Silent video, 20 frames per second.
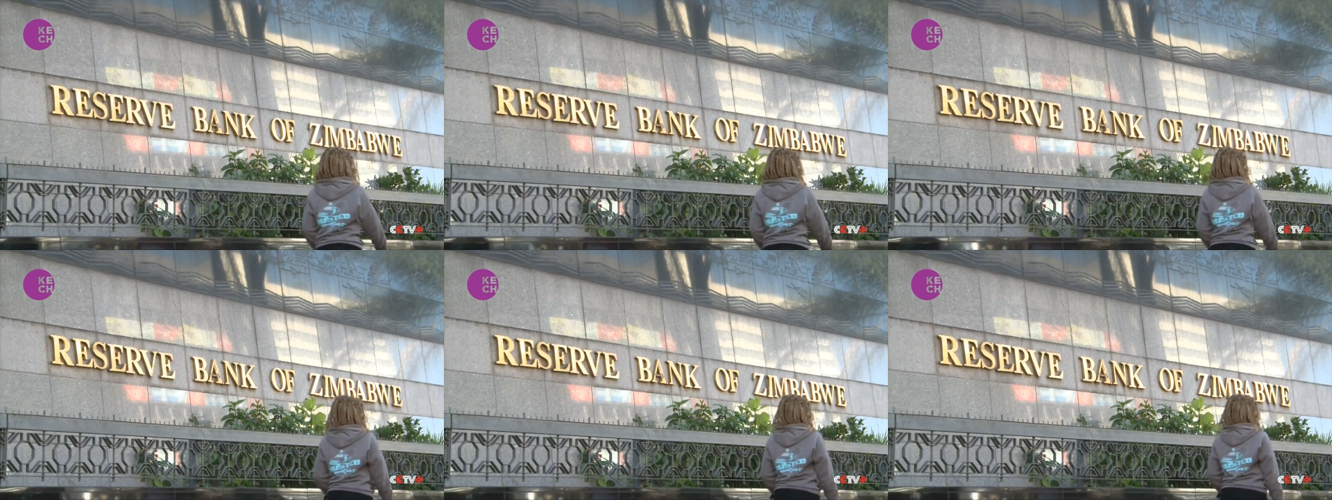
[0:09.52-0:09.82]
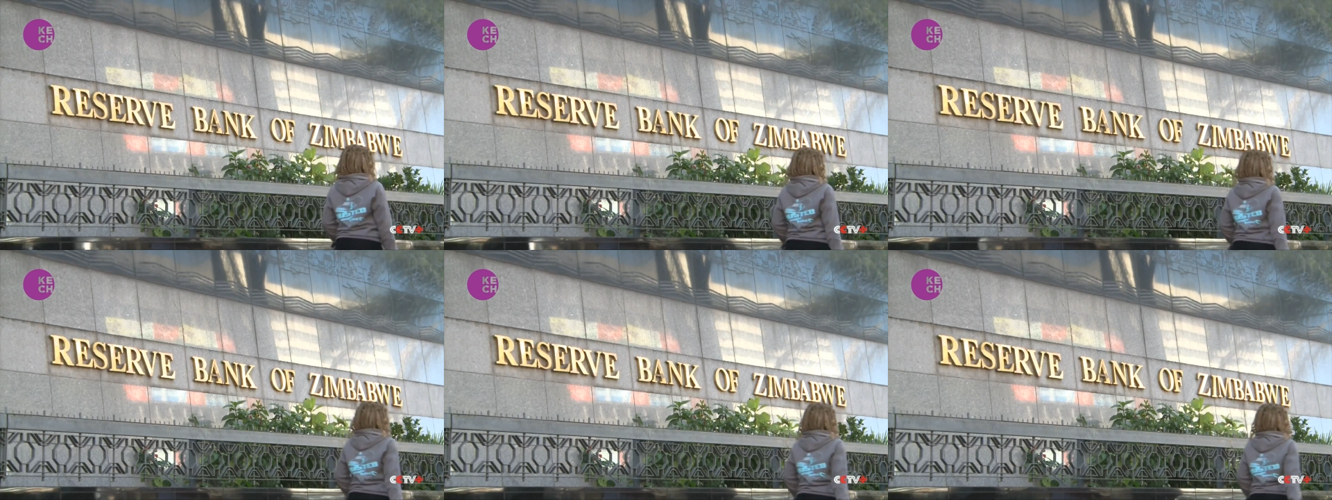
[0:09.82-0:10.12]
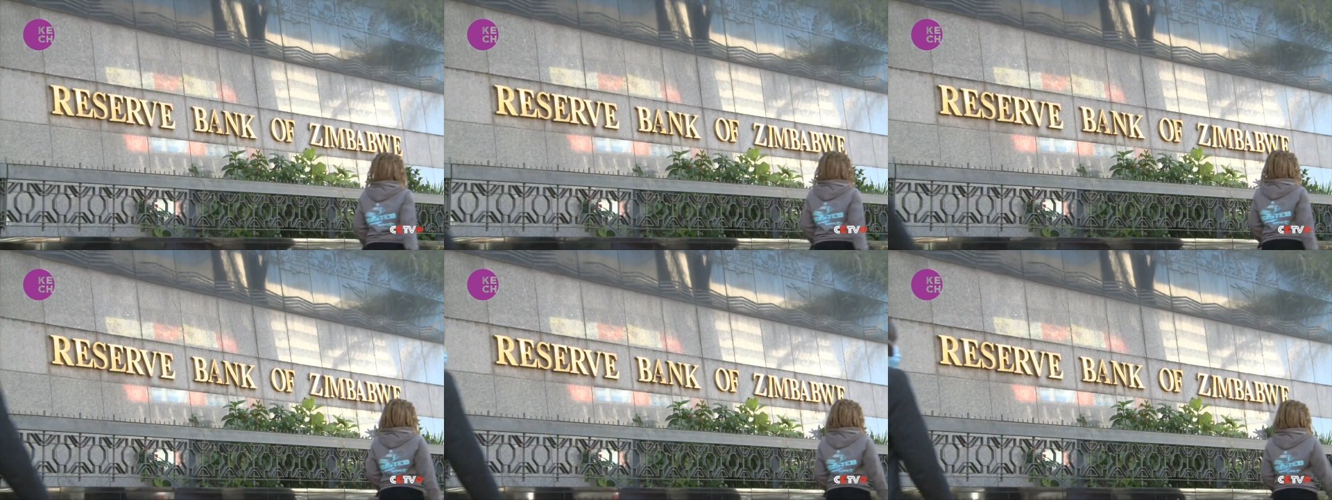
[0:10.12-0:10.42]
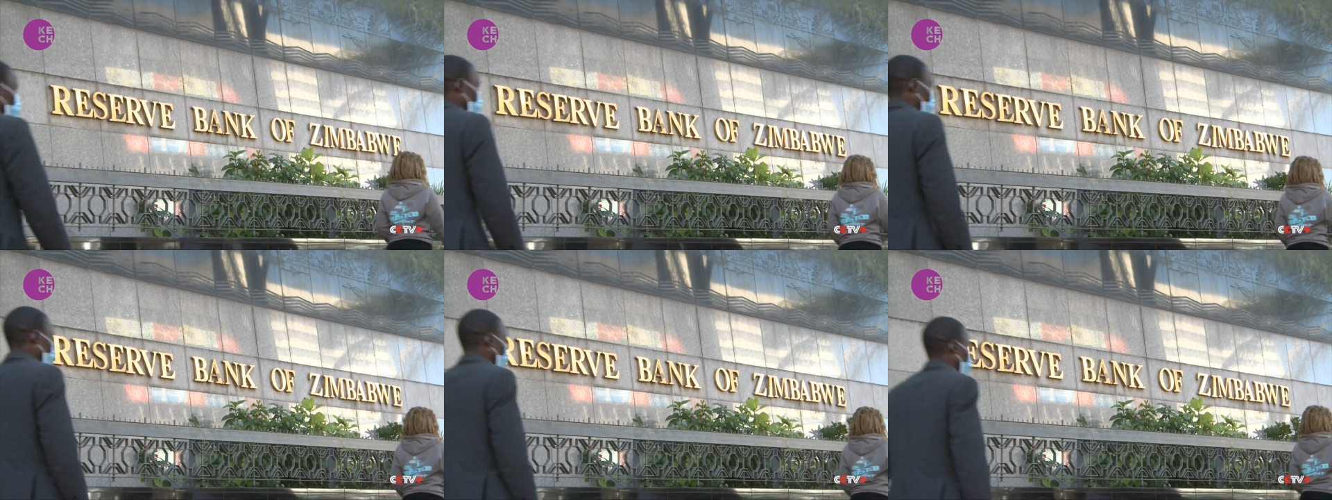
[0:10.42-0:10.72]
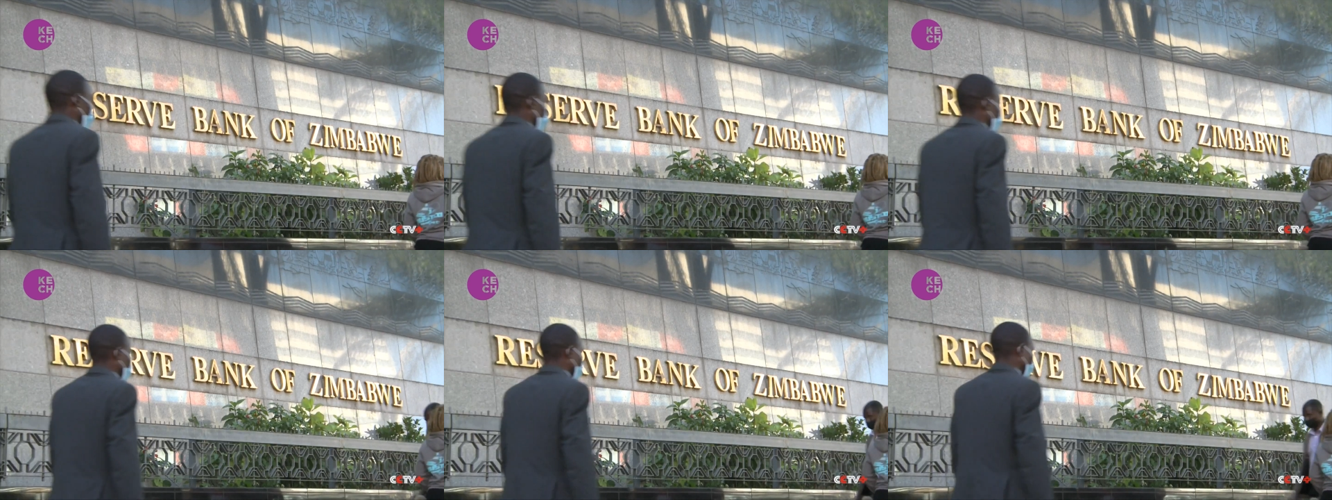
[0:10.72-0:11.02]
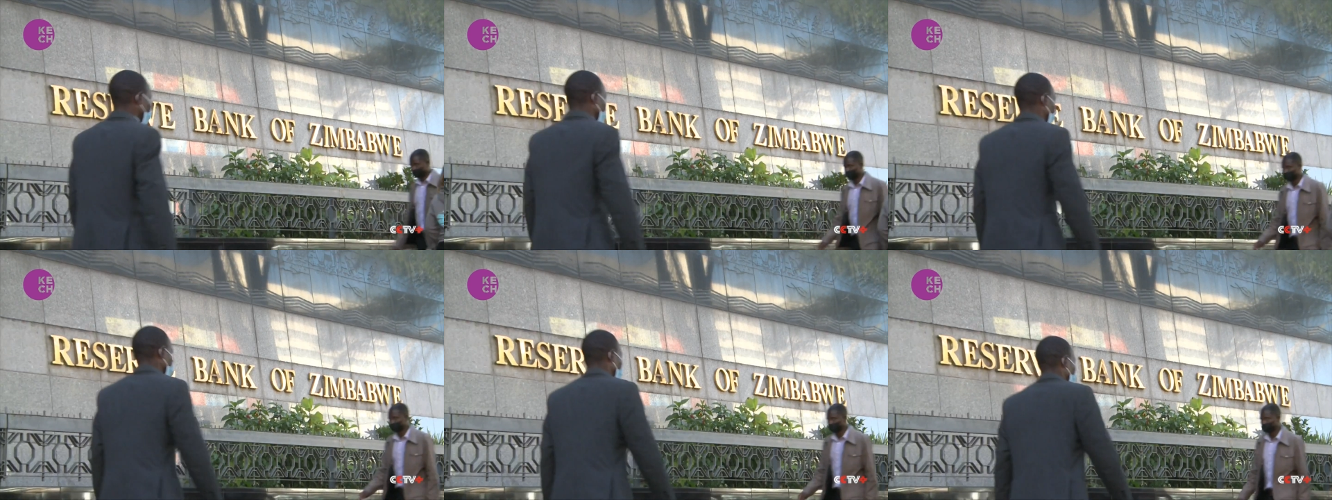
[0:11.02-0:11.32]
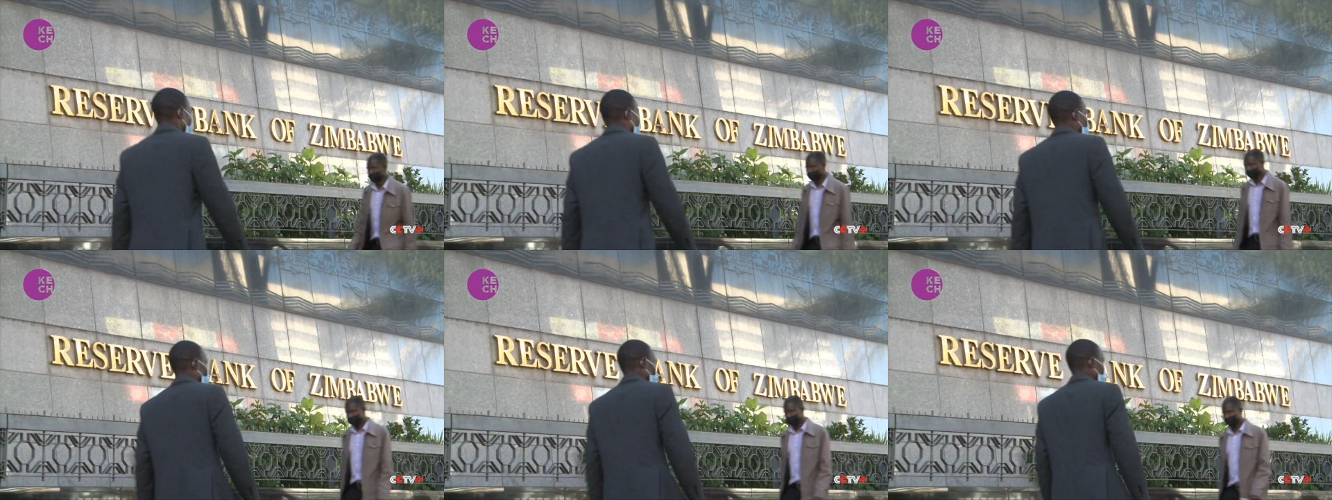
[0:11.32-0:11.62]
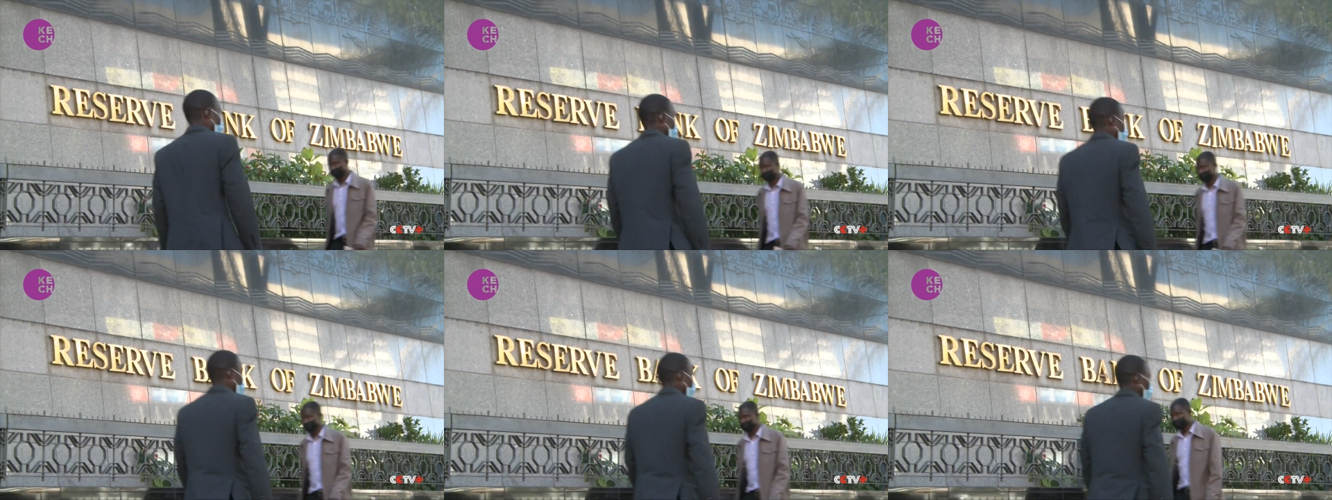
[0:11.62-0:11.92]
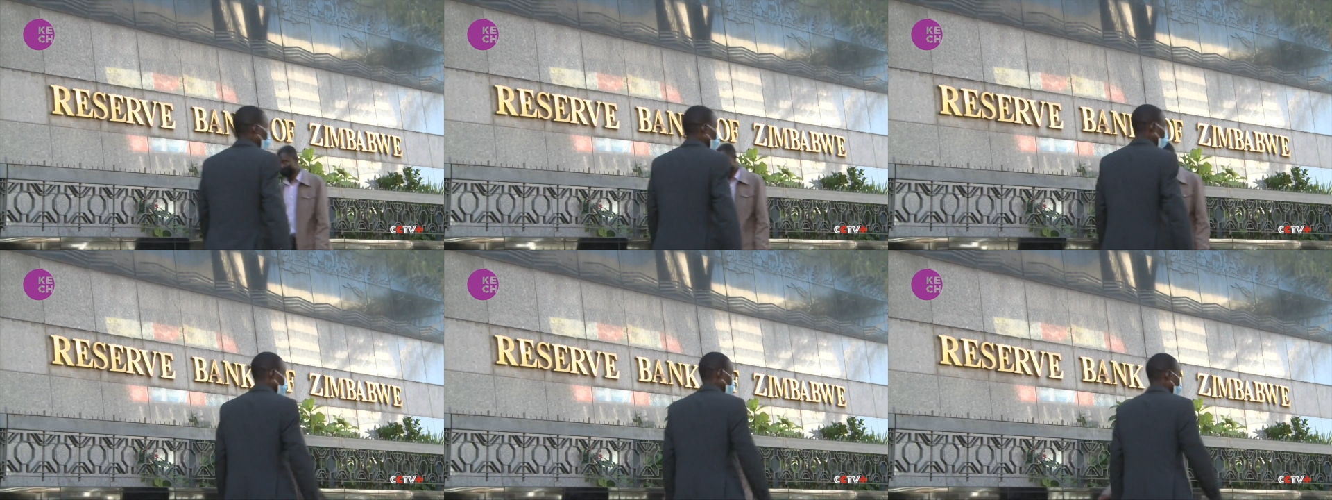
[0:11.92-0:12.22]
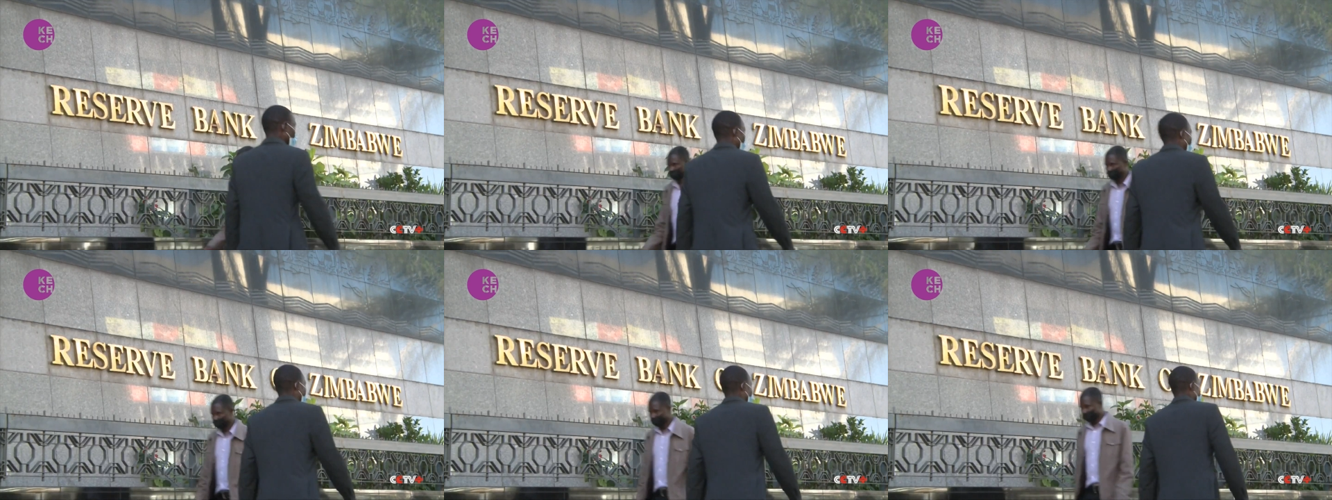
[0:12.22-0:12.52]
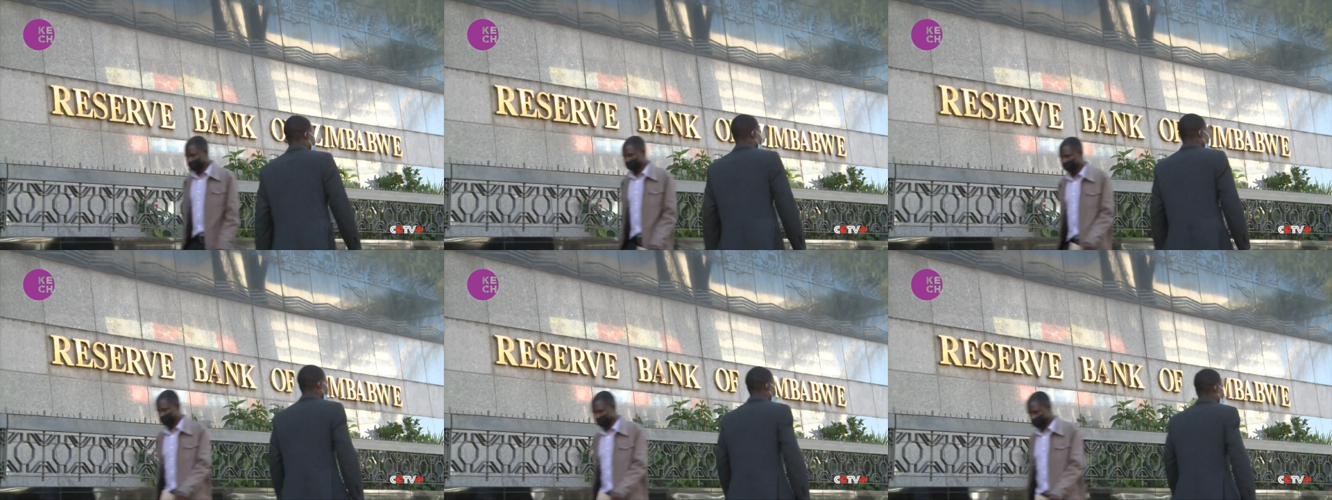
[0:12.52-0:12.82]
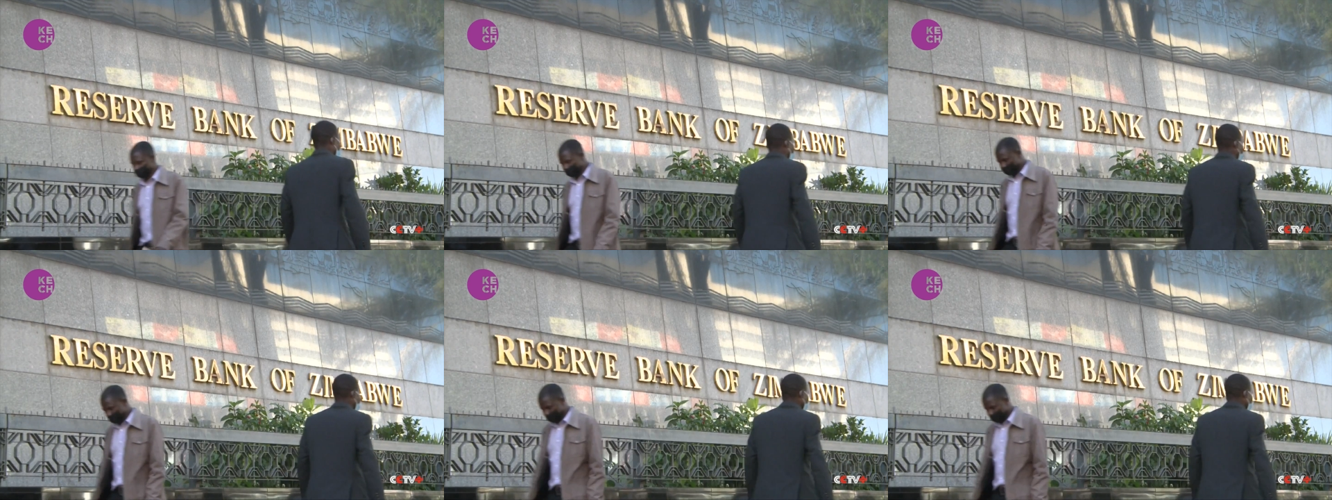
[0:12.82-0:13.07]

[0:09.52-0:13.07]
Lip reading: (no speaker visible)